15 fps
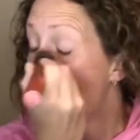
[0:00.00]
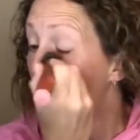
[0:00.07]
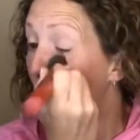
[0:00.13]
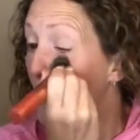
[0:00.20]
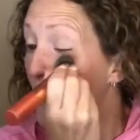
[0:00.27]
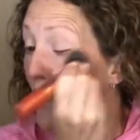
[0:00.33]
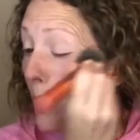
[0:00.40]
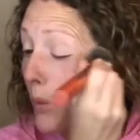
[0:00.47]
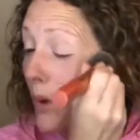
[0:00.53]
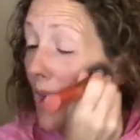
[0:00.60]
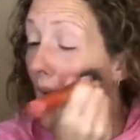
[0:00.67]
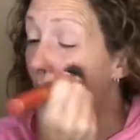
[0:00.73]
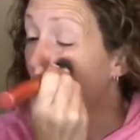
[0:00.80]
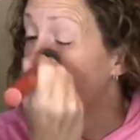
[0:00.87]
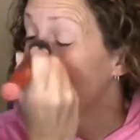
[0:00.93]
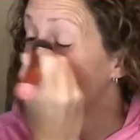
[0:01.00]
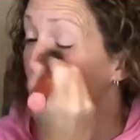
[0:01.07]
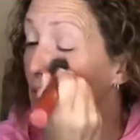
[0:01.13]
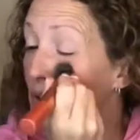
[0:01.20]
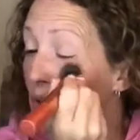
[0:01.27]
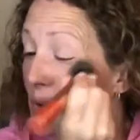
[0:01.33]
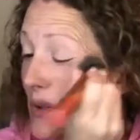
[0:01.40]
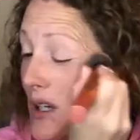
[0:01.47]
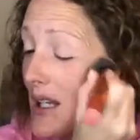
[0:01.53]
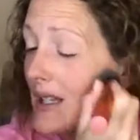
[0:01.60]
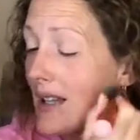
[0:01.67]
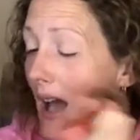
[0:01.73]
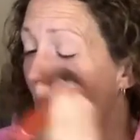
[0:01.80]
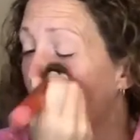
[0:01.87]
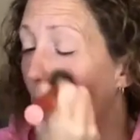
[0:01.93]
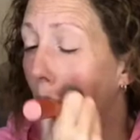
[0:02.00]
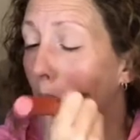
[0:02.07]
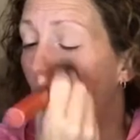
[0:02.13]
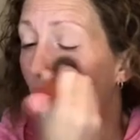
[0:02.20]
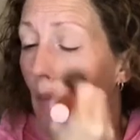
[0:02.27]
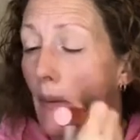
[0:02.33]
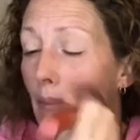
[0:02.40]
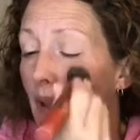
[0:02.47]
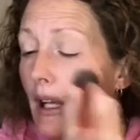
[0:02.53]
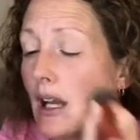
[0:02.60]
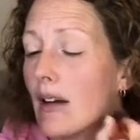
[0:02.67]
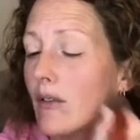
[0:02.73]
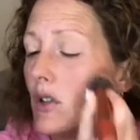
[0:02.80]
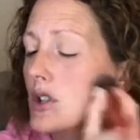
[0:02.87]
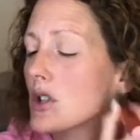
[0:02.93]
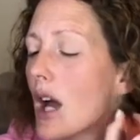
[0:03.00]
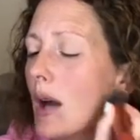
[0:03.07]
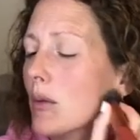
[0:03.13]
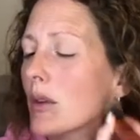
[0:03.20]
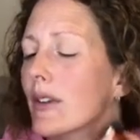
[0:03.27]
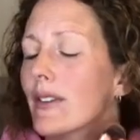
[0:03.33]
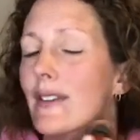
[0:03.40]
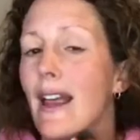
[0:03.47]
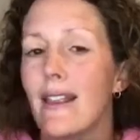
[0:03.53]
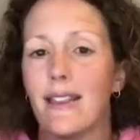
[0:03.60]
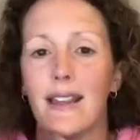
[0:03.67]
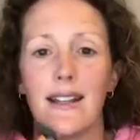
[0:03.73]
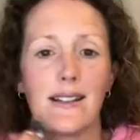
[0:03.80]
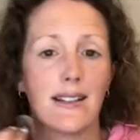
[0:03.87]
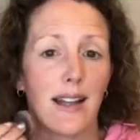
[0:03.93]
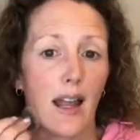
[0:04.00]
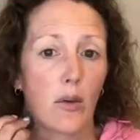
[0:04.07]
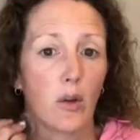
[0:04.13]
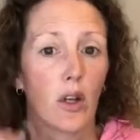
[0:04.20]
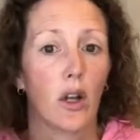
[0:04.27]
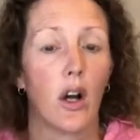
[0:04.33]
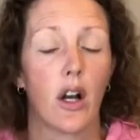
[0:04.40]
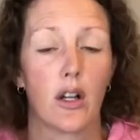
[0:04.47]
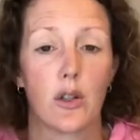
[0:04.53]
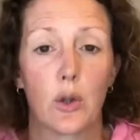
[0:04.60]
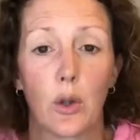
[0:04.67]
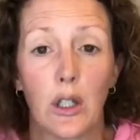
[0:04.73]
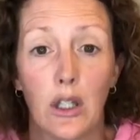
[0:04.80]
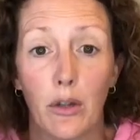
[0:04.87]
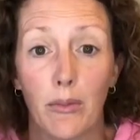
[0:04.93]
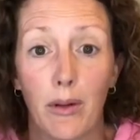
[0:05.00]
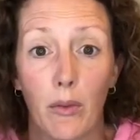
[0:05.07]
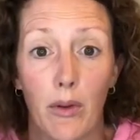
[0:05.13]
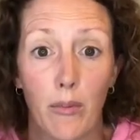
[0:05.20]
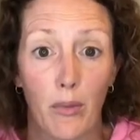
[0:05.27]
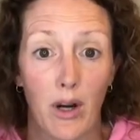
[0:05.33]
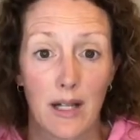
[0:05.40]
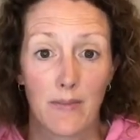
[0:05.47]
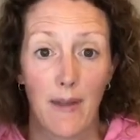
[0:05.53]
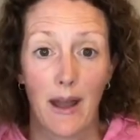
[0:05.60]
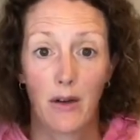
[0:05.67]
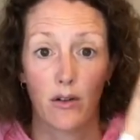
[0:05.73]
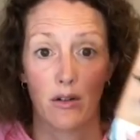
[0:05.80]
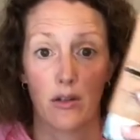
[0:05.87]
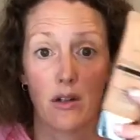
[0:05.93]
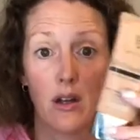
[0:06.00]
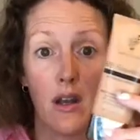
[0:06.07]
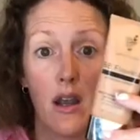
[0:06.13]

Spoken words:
But what I will do is I will bump up the coverage, I will set this, and I will contour a little bit with pressed powders.